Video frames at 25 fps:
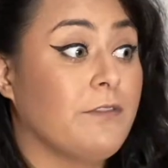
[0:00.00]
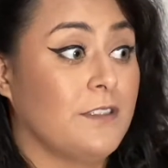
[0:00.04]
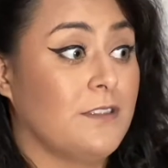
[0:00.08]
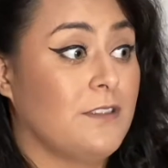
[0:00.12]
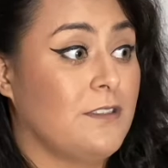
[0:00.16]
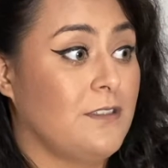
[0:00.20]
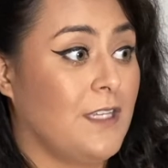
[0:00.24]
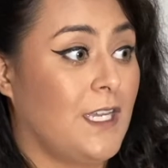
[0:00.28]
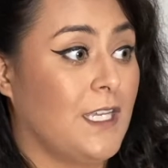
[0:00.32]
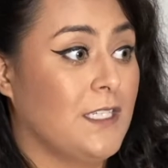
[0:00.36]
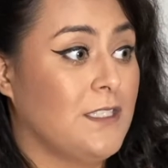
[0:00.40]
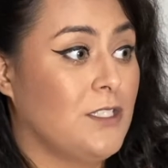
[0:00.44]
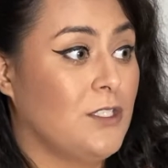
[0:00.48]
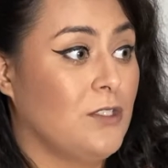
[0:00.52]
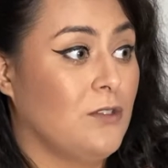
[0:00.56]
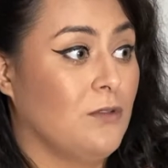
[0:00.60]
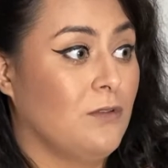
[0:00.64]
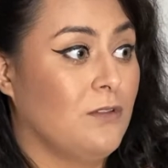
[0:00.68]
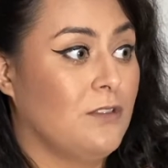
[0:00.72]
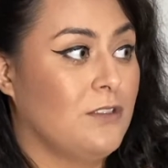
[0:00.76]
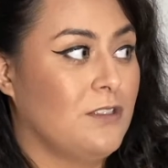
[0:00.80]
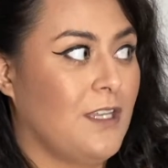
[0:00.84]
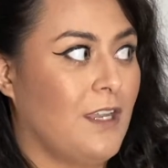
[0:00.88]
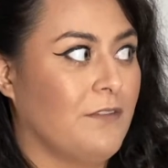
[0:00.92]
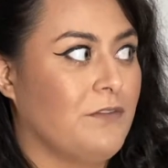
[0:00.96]
to that too,
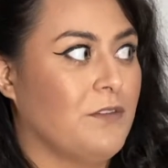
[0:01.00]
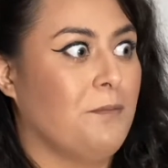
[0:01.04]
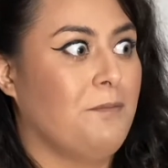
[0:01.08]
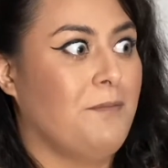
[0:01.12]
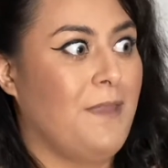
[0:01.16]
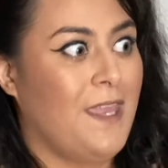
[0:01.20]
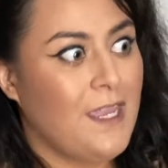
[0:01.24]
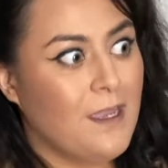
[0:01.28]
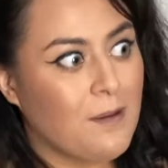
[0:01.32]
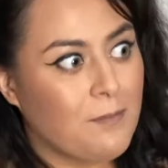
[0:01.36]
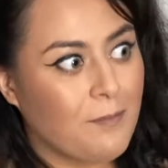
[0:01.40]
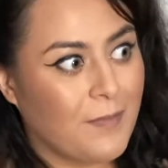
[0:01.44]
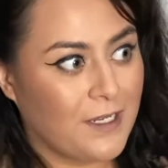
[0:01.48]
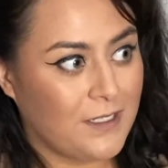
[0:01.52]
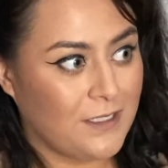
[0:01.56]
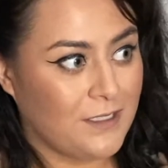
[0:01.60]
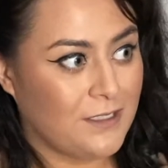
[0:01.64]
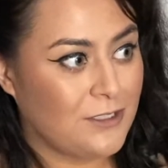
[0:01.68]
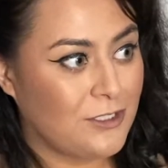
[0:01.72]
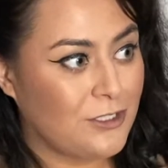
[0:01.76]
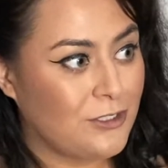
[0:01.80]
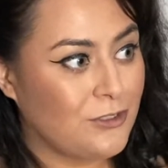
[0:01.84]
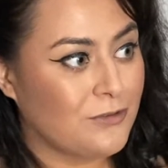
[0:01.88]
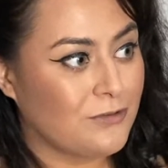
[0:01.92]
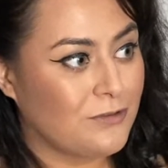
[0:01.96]
because you have to make money too.